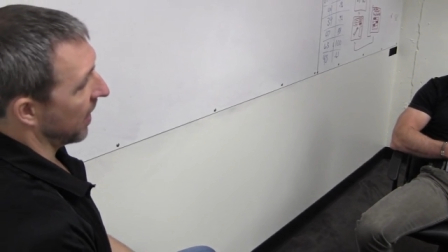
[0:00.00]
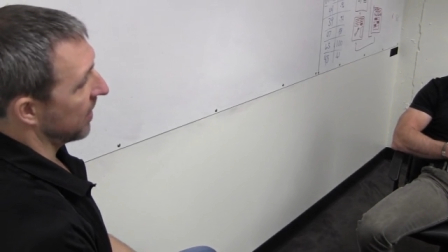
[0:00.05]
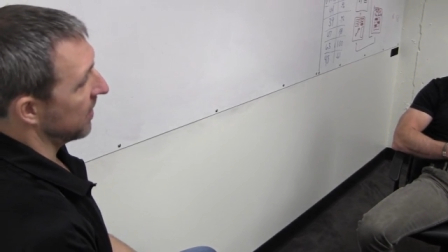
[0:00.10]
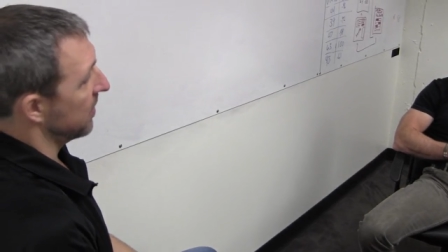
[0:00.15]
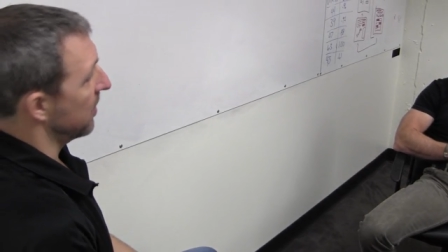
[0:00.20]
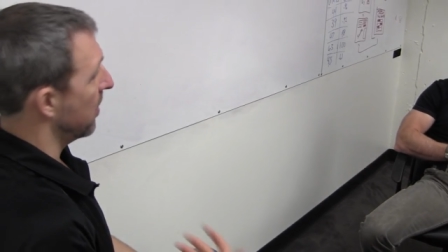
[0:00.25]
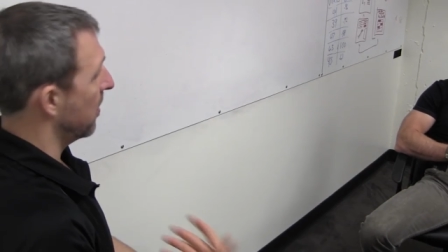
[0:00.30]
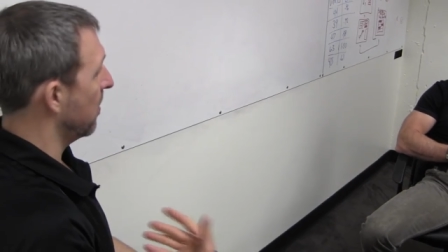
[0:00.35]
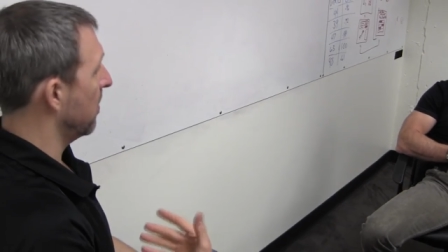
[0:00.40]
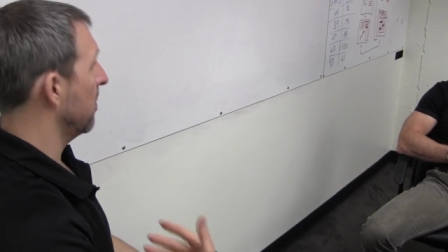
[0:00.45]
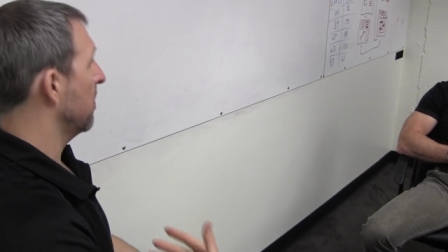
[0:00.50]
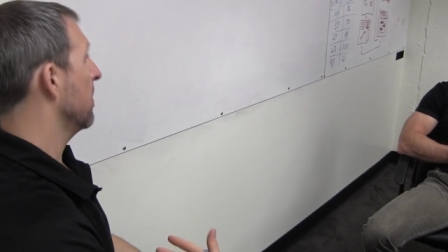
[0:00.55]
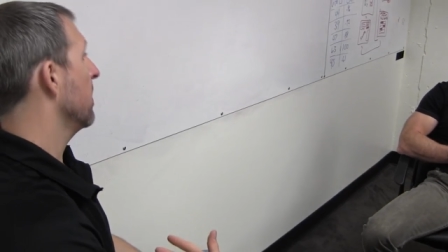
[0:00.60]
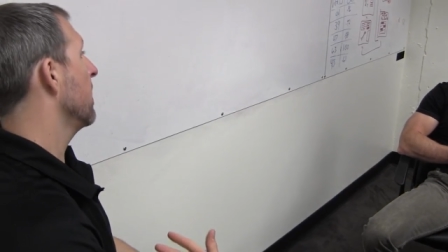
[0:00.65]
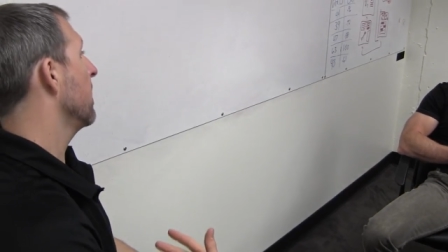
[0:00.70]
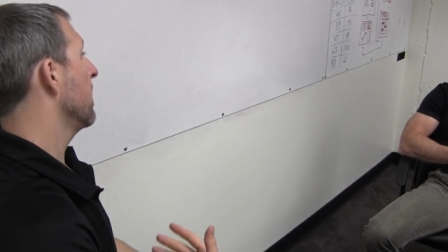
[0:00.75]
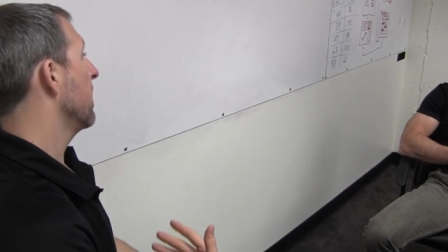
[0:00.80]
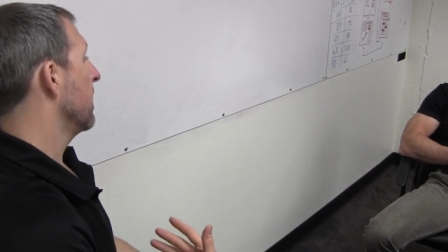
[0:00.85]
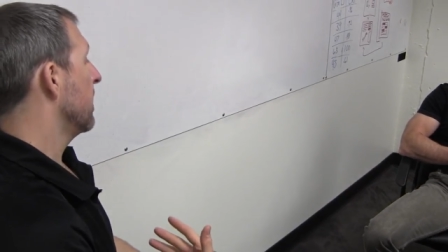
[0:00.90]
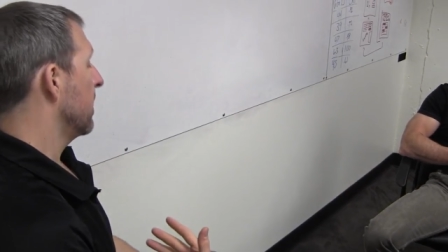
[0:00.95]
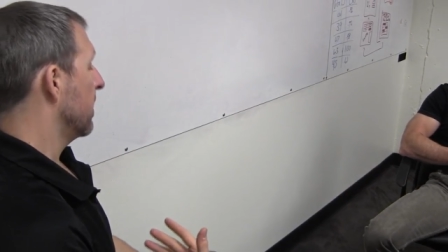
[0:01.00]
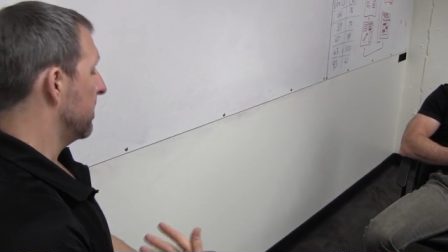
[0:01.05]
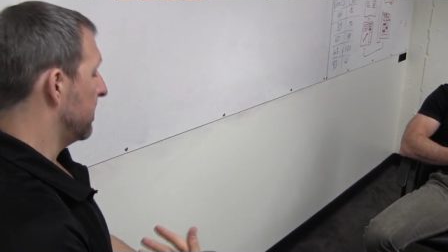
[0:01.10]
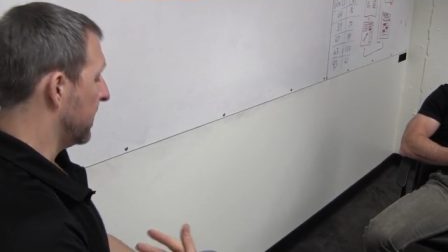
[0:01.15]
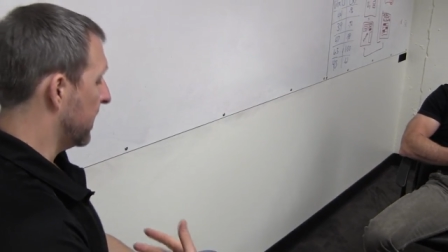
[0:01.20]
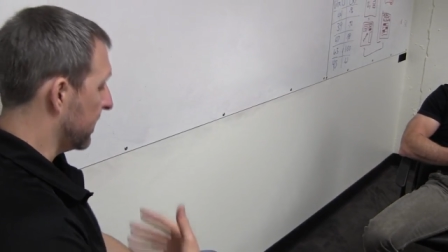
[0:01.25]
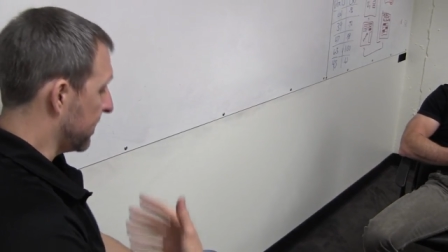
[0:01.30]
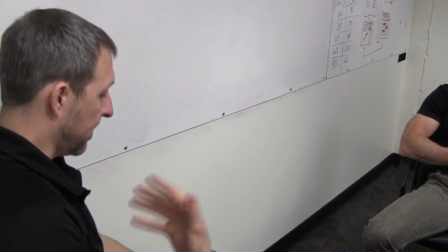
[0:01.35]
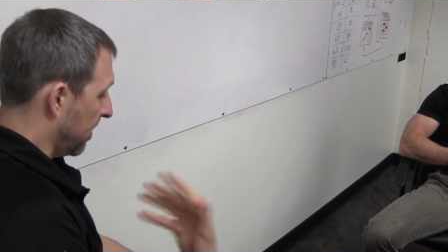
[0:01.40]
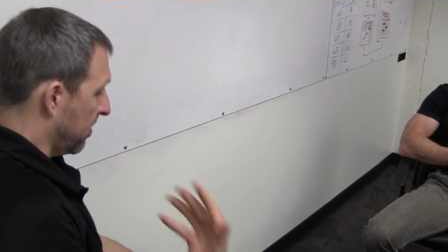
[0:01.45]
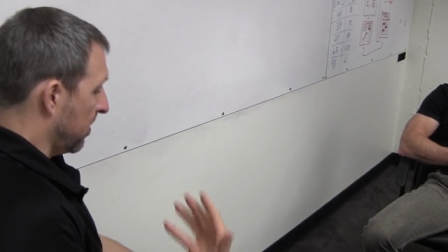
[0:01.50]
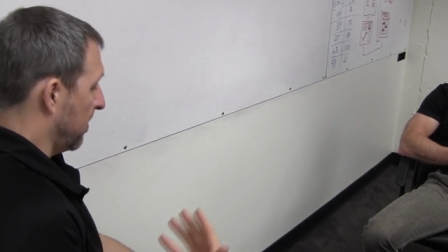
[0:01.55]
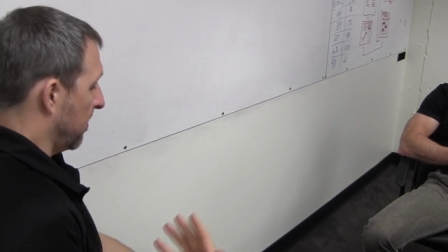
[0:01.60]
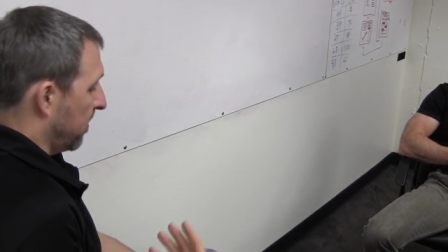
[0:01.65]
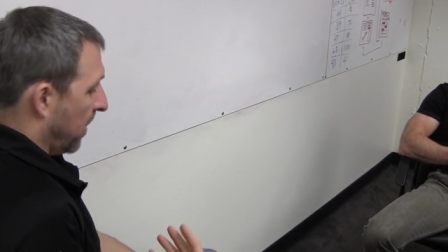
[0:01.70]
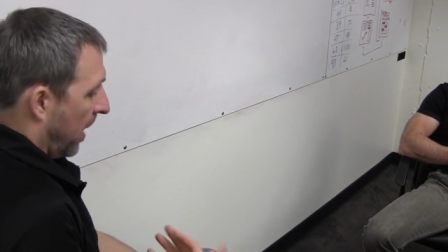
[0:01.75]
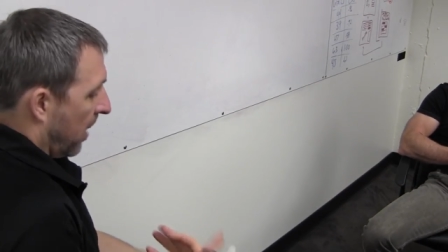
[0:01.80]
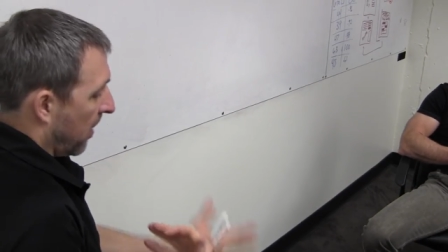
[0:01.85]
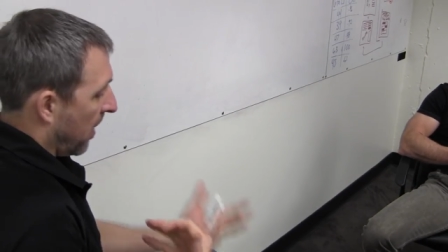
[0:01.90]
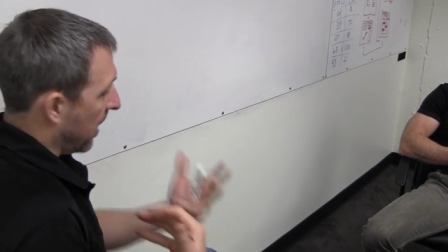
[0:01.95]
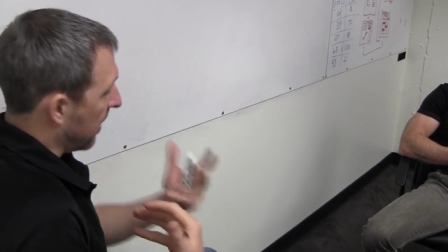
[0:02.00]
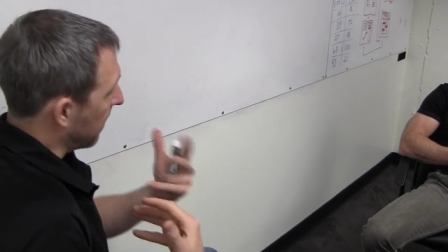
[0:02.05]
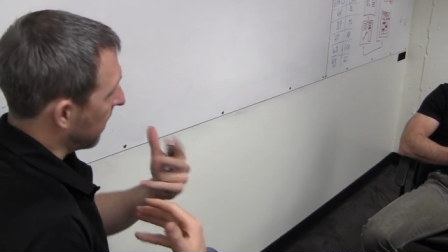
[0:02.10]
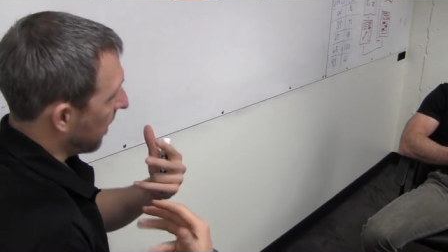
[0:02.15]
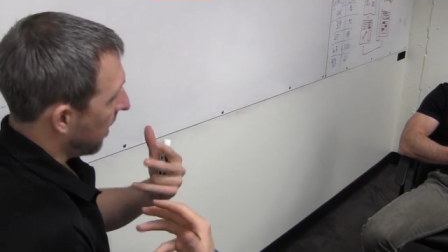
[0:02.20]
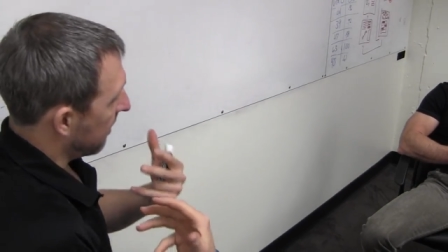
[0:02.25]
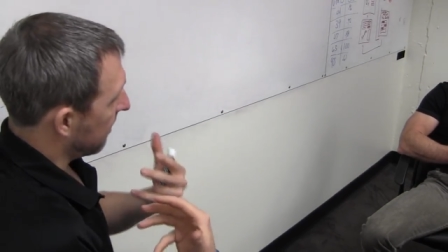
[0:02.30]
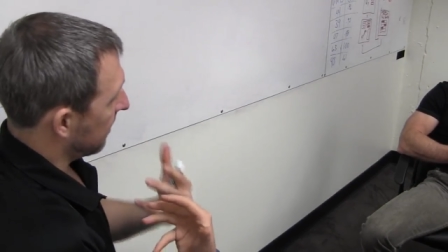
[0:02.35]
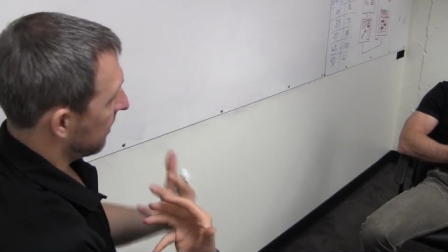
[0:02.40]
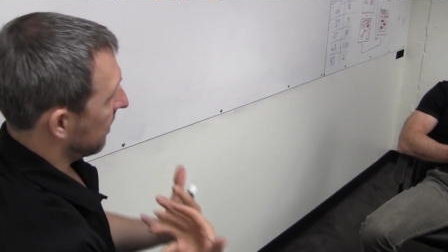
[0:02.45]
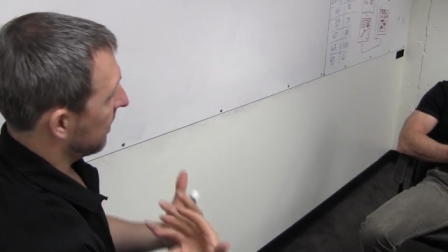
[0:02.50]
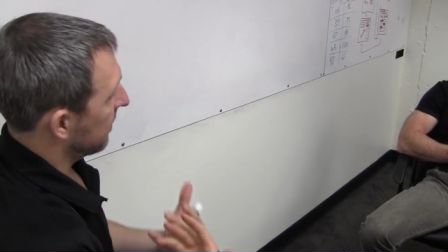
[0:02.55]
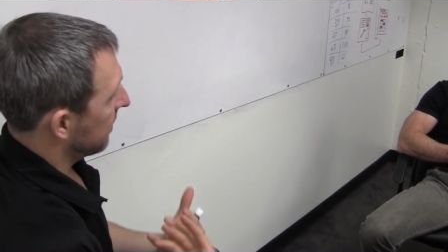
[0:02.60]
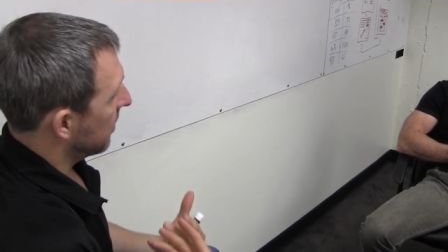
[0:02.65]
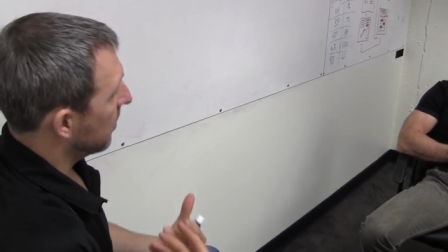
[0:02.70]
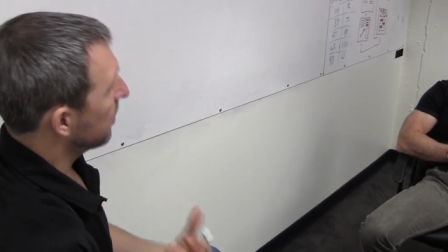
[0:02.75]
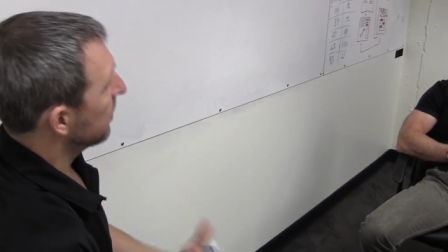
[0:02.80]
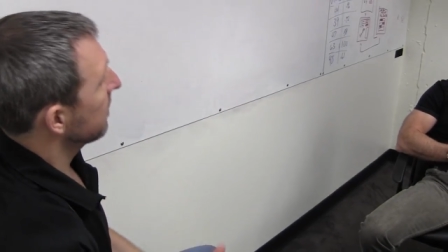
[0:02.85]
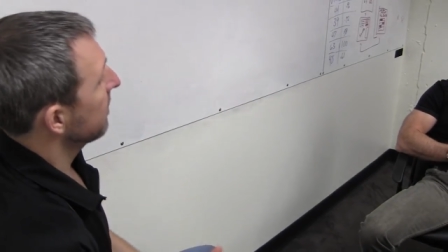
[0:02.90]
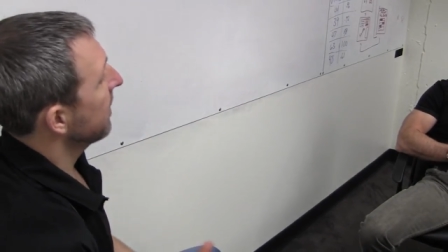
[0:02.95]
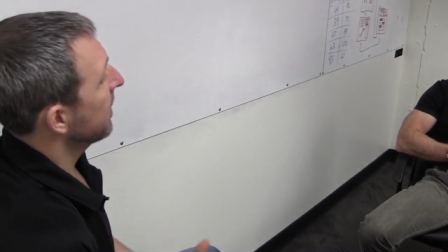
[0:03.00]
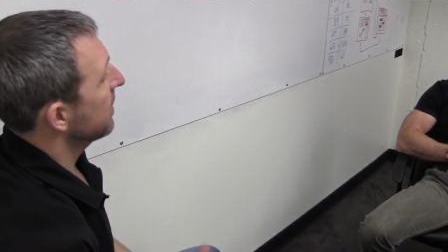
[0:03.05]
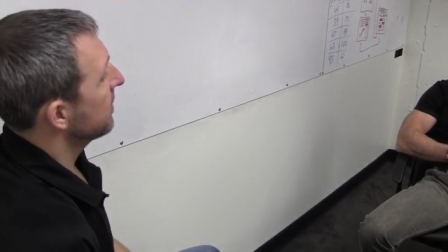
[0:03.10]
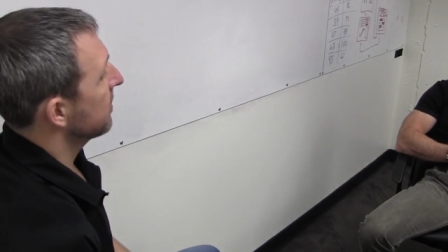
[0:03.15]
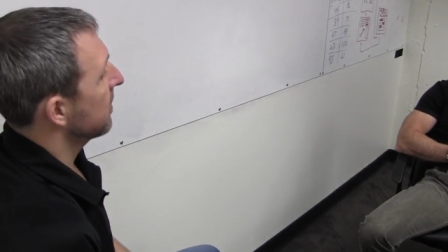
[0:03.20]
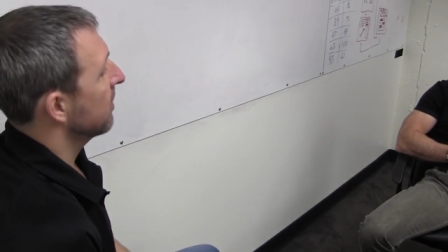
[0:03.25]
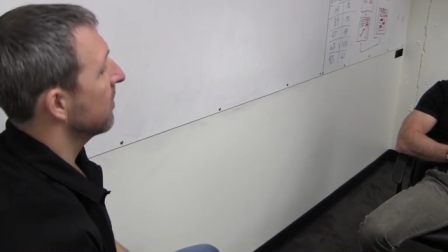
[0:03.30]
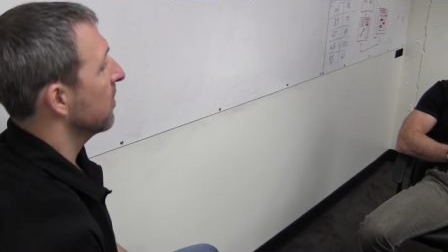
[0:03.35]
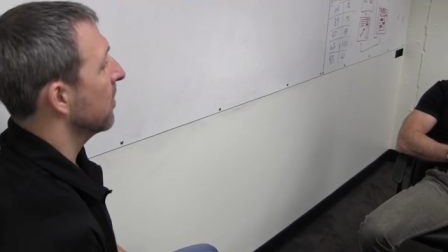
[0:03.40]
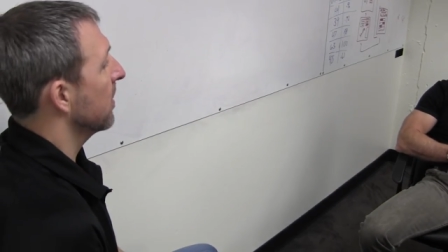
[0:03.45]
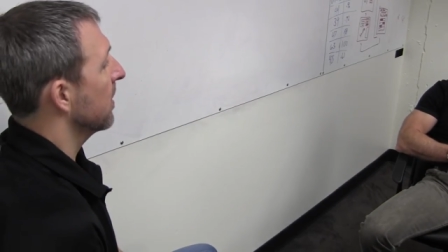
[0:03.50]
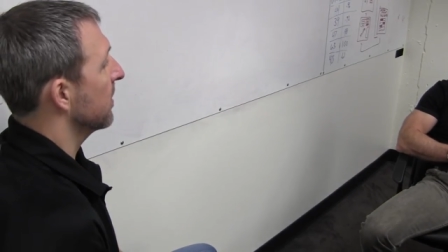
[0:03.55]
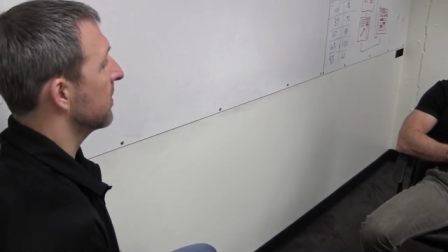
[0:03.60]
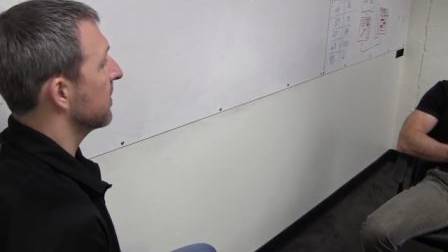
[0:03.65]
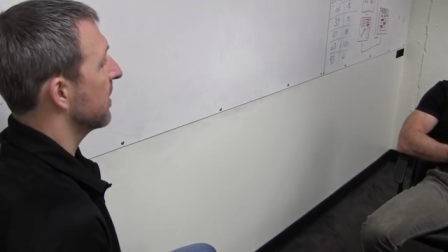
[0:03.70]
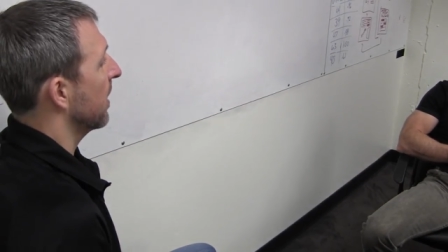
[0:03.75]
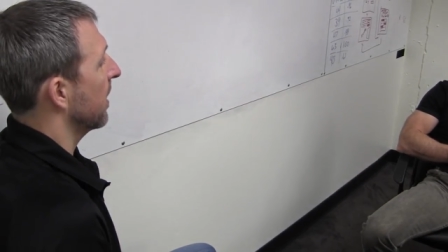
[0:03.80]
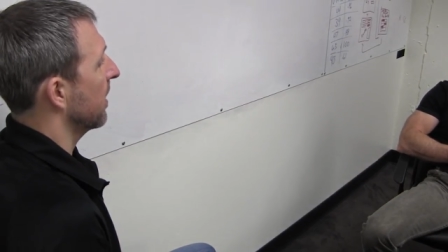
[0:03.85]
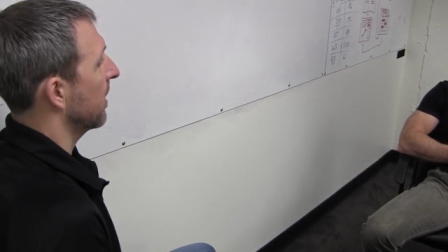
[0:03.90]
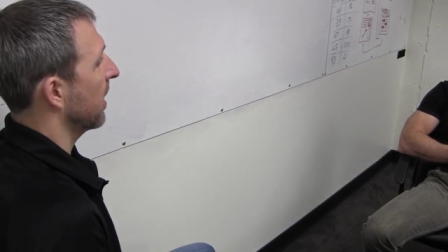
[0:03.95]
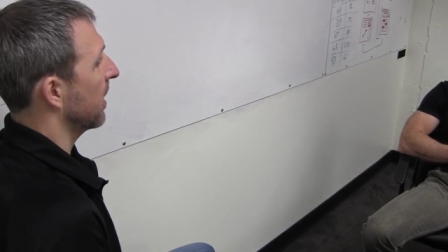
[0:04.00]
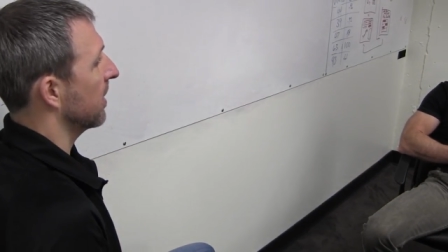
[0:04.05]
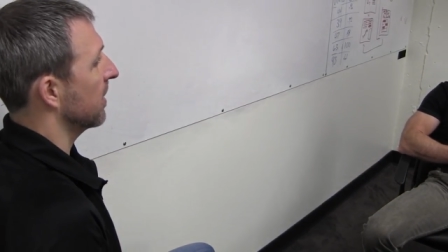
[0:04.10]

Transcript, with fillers: I know because I'm a biohacker and I have cultivated self-awareness, I,